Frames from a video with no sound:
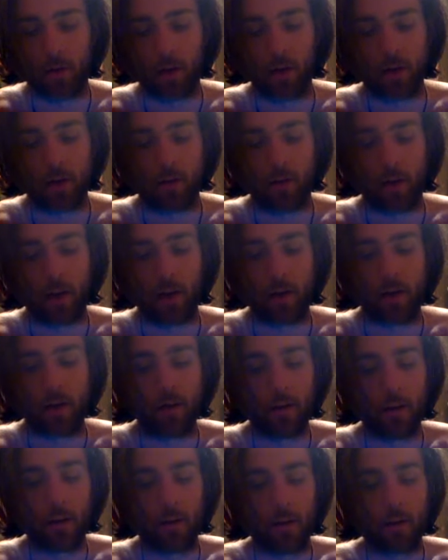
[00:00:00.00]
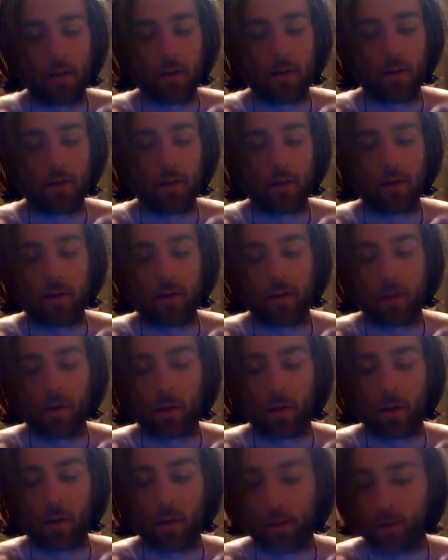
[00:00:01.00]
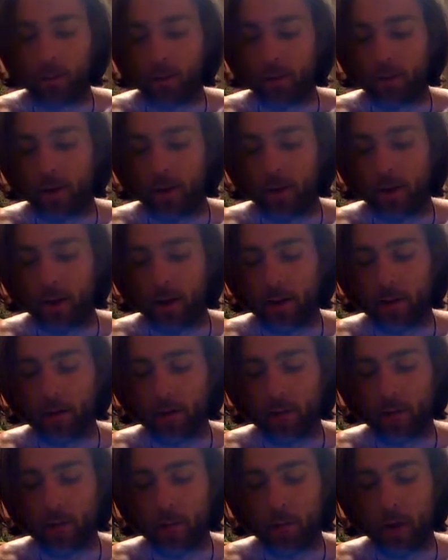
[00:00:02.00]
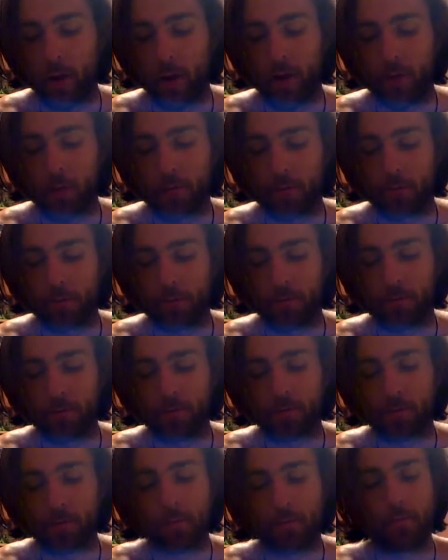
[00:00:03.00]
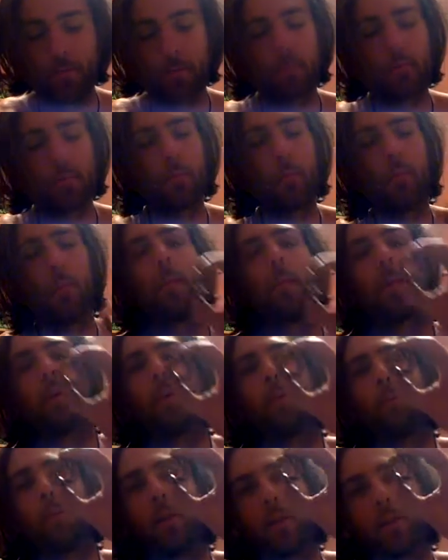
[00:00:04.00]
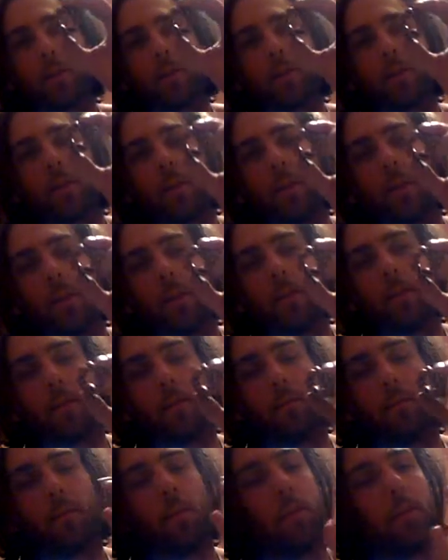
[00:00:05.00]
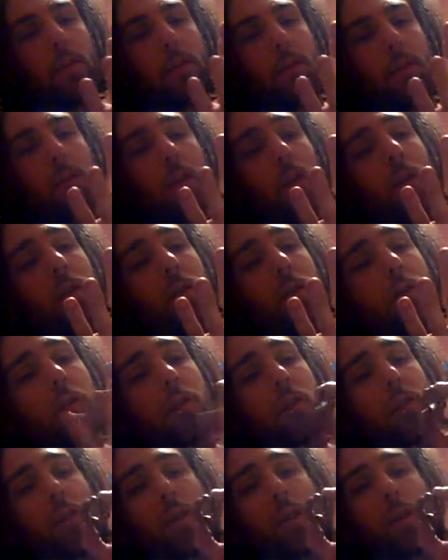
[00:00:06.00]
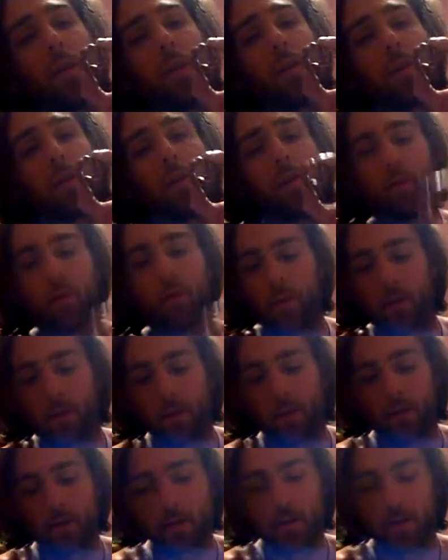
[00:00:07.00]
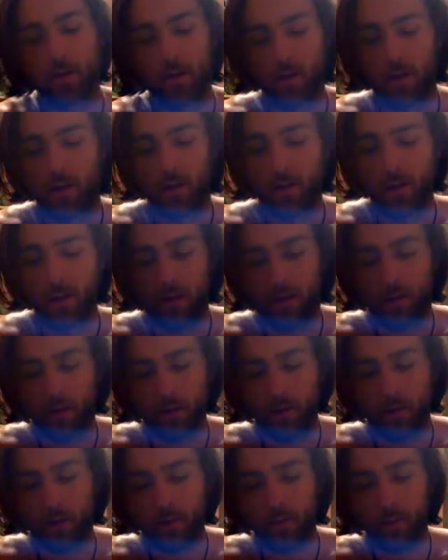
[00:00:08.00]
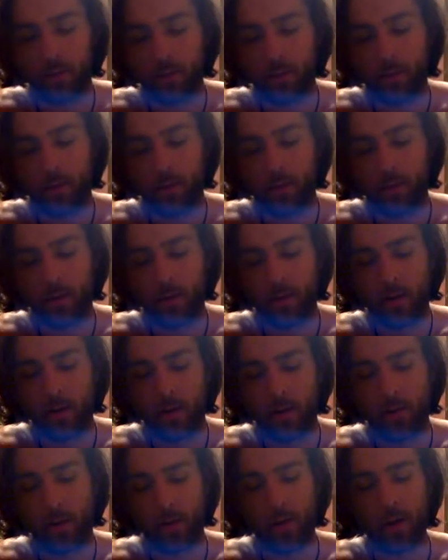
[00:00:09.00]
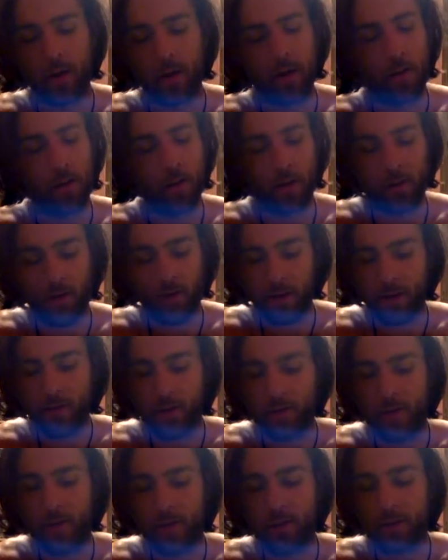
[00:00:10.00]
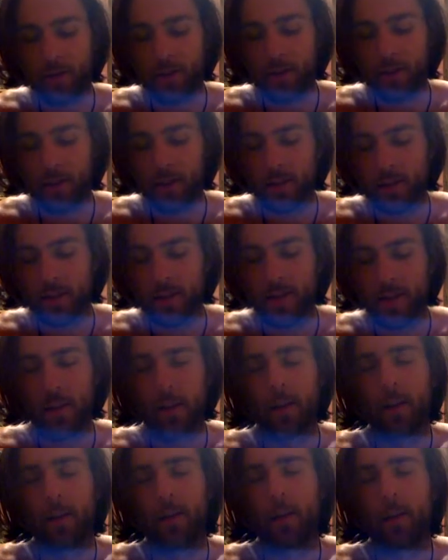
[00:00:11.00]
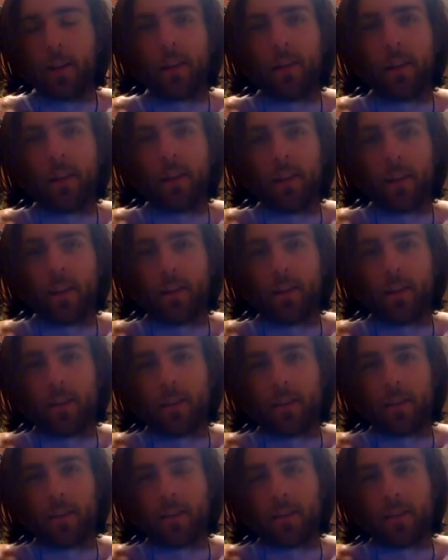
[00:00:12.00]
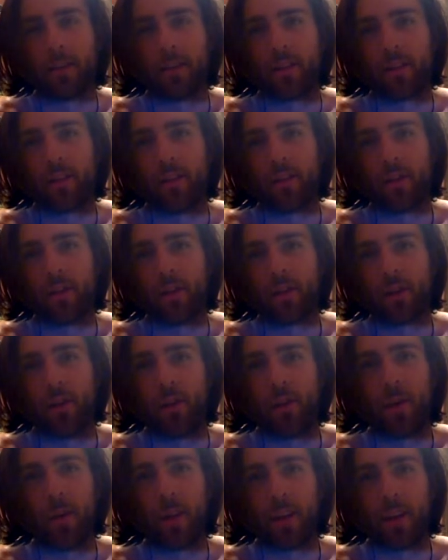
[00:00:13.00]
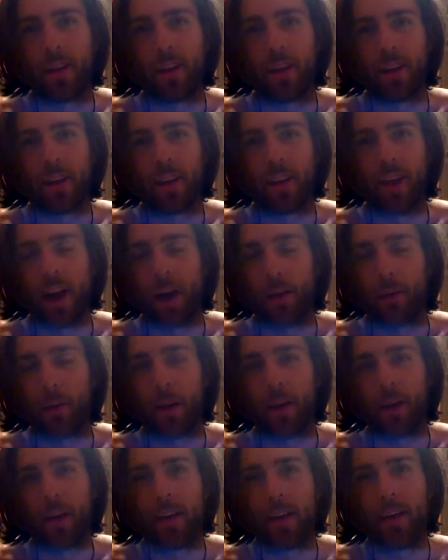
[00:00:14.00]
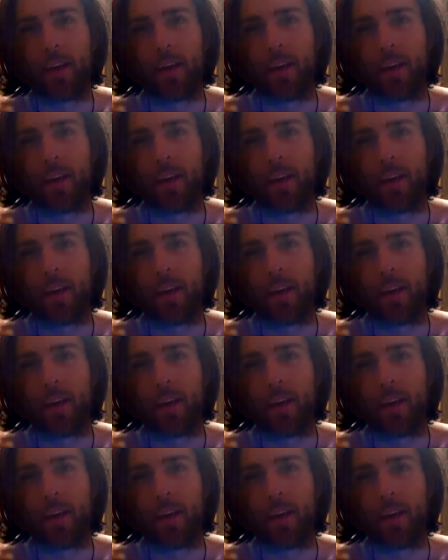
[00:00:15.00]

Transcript: rectifier so I can get my variac at full power and I can pulse some DC charges through this. Um, but I'm not I'm not really even interested in in doing it that way.